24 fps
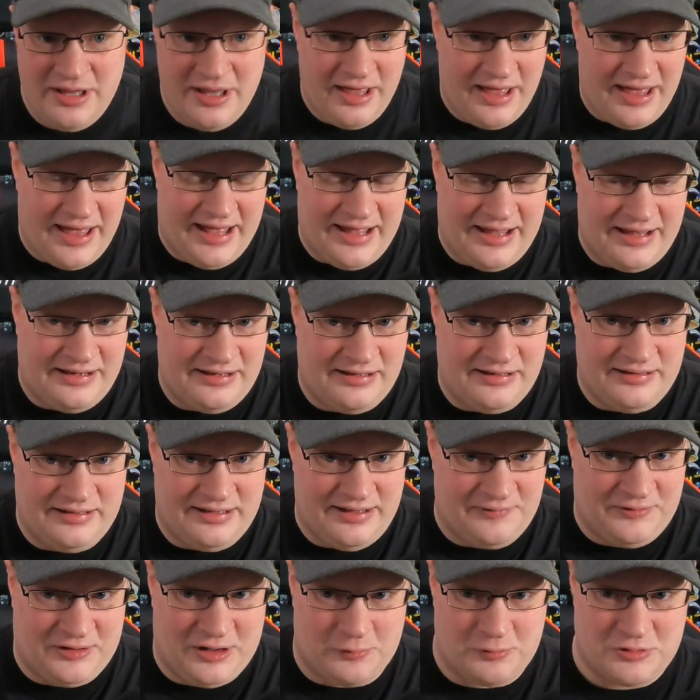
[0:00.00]
And
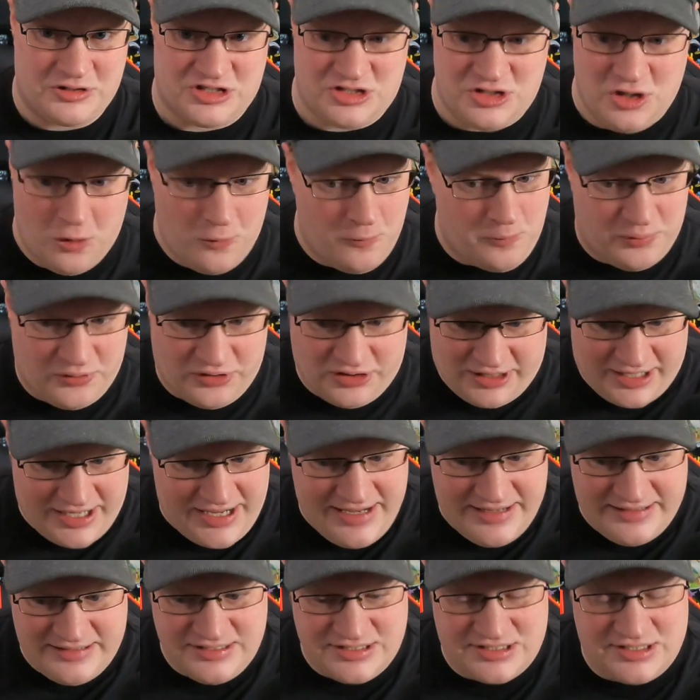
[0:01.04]
if there was no
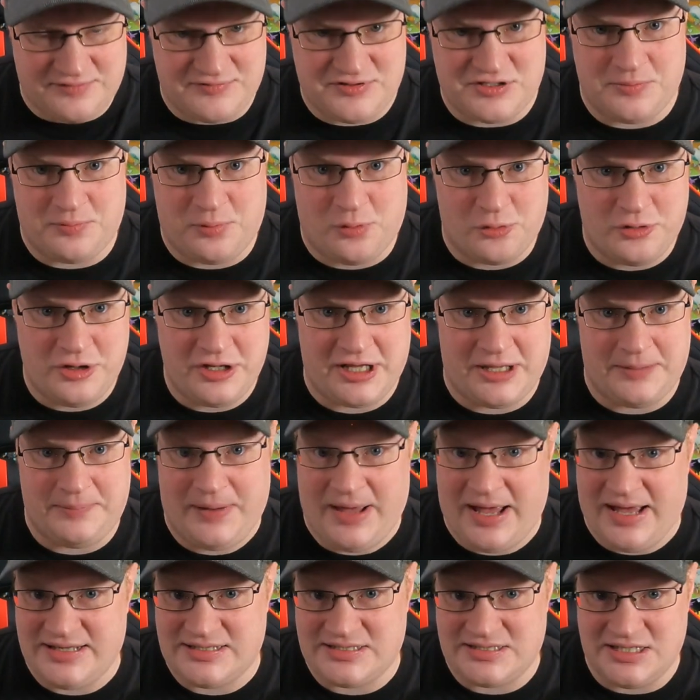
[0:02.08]
plans of supporting it
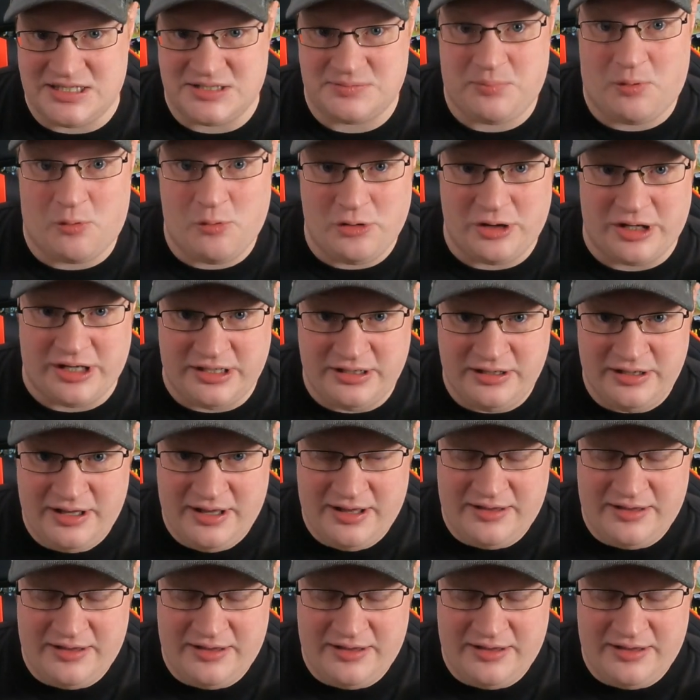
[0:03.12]
past this point,